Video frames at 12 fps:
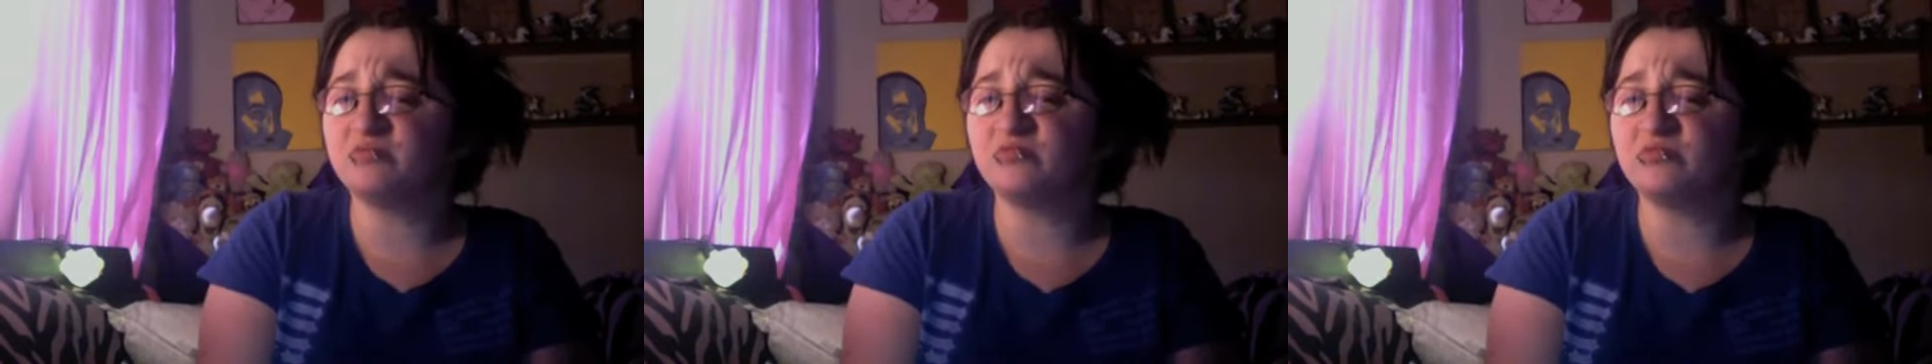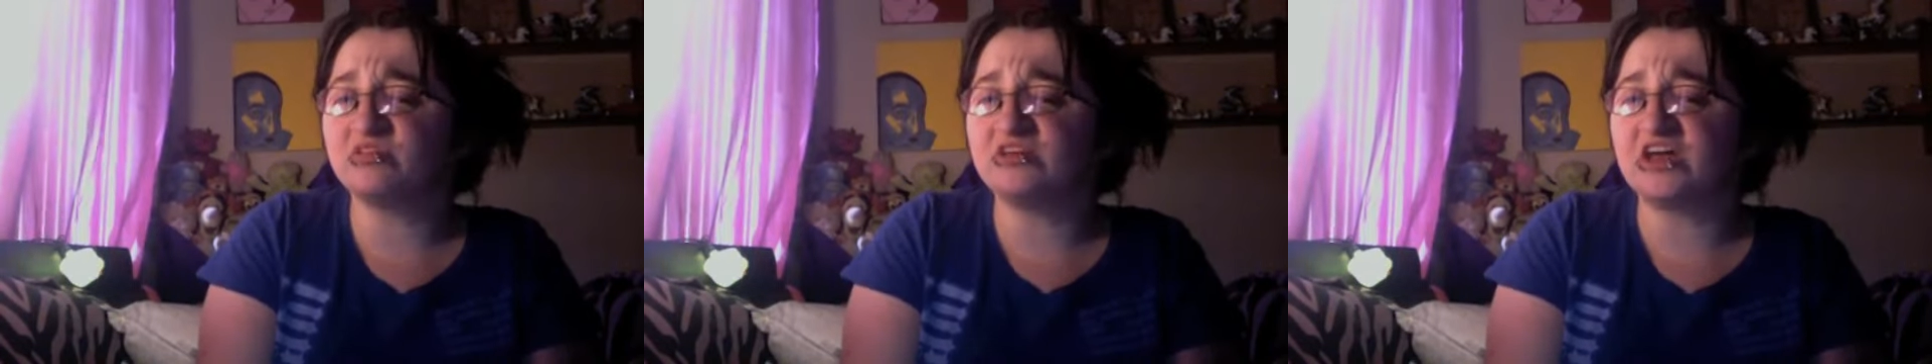
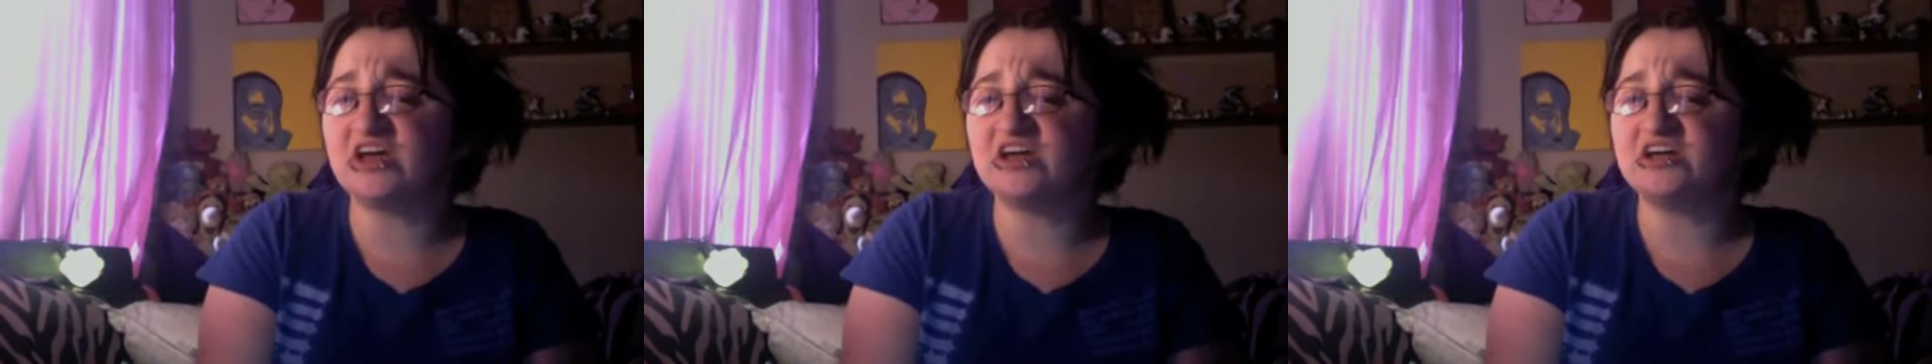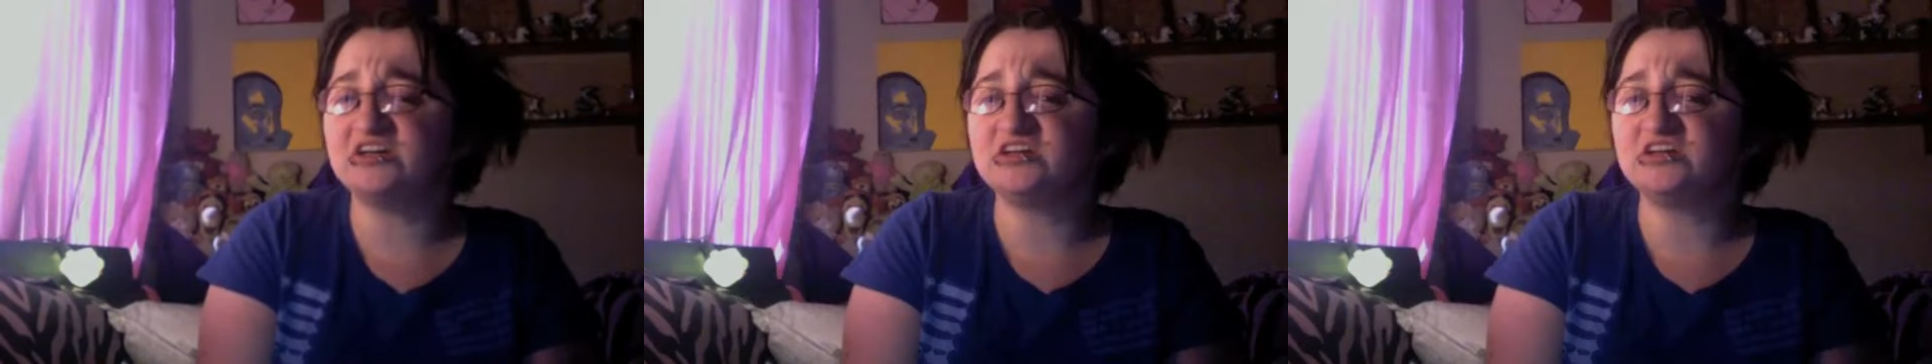through the
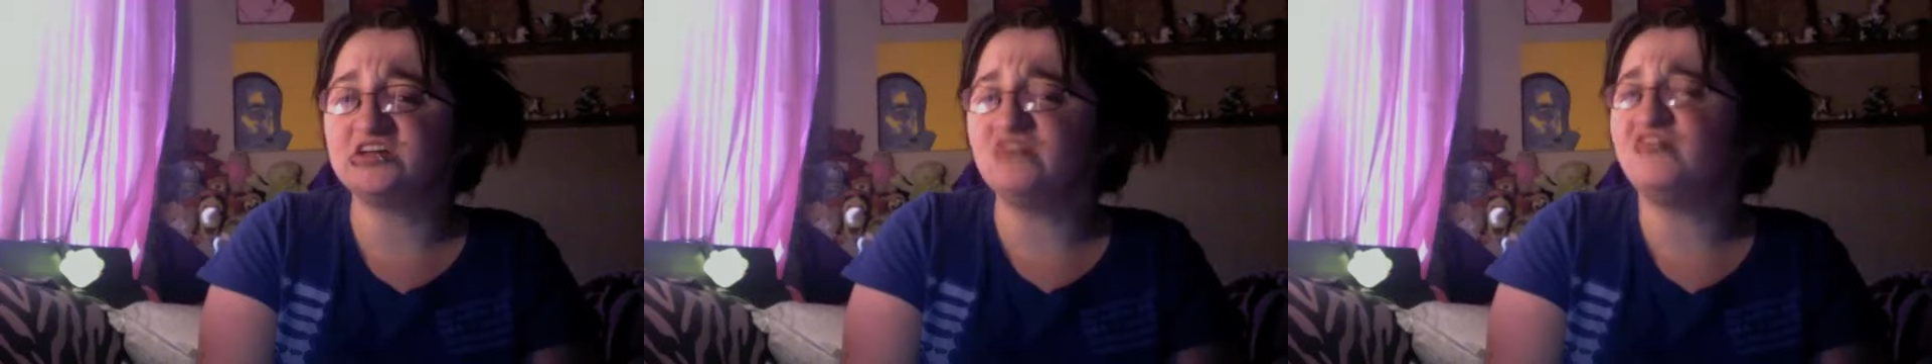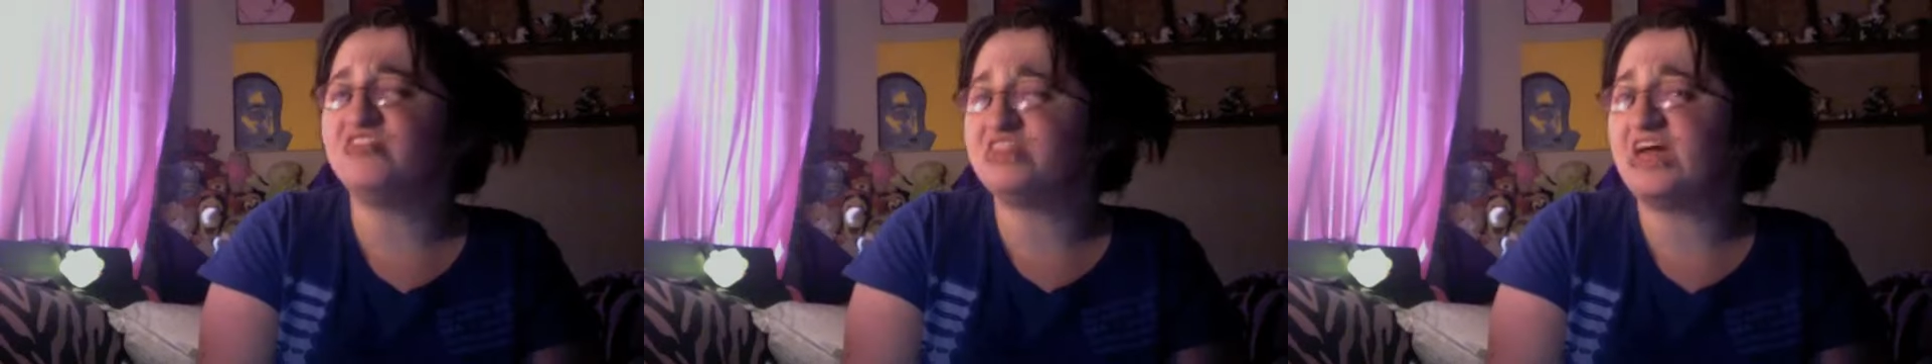night,
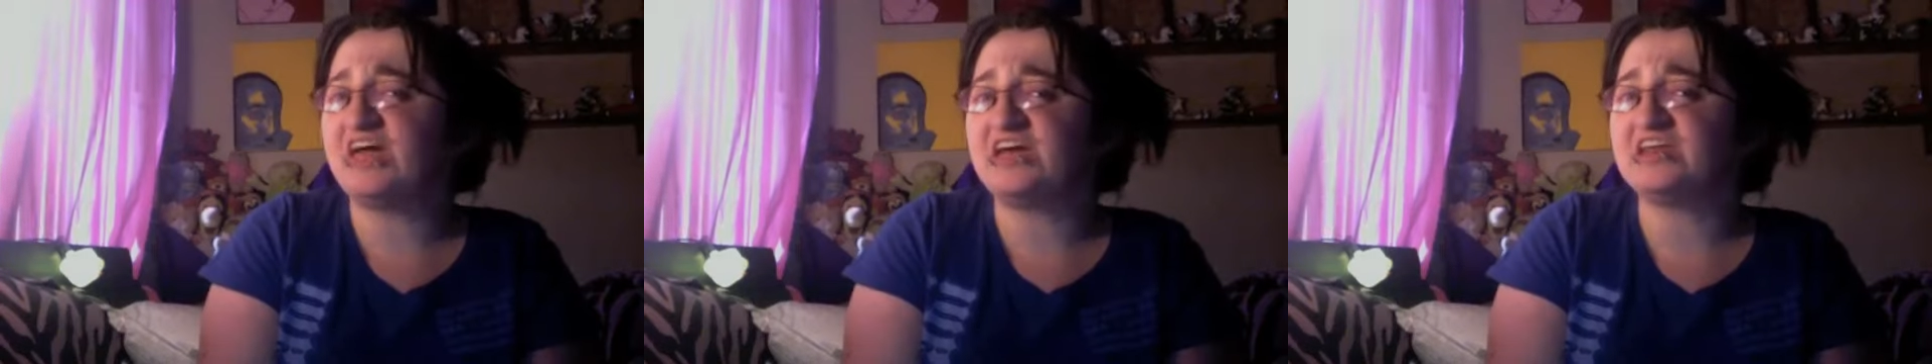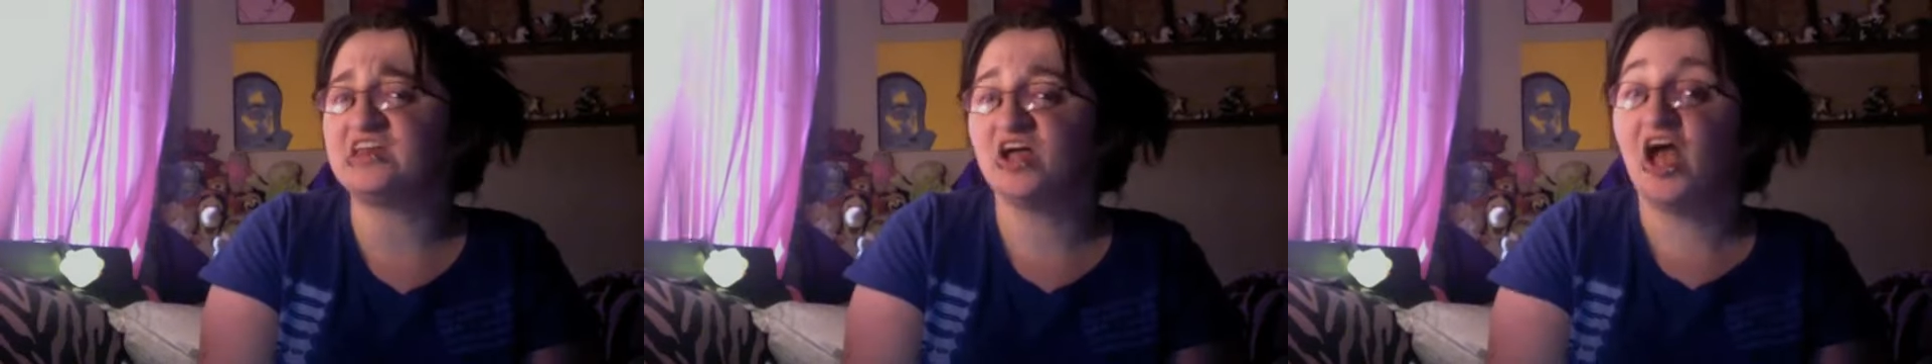even
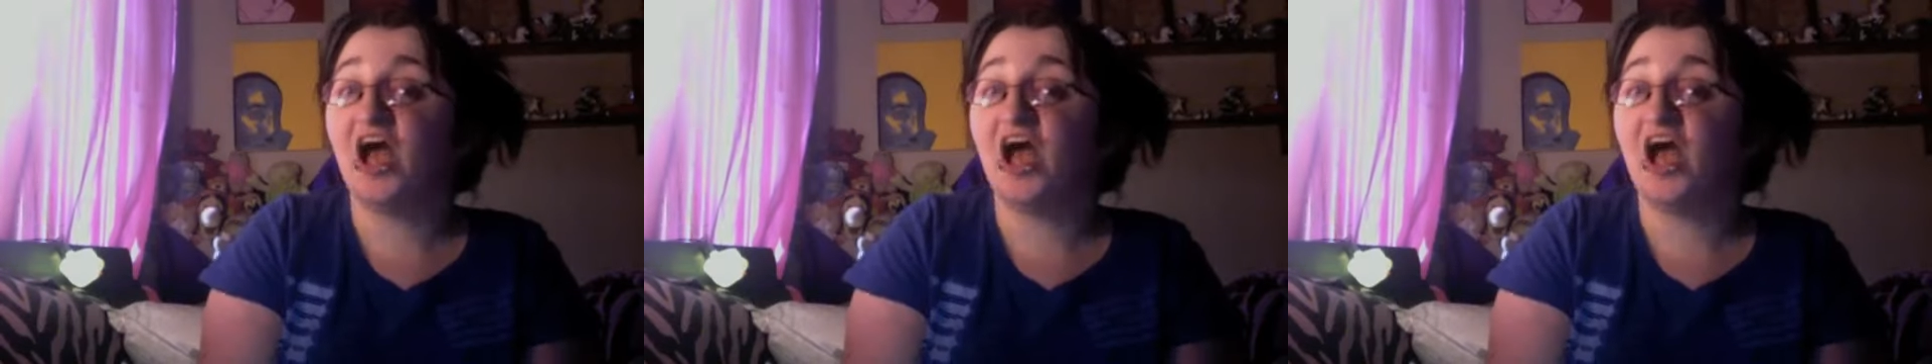then.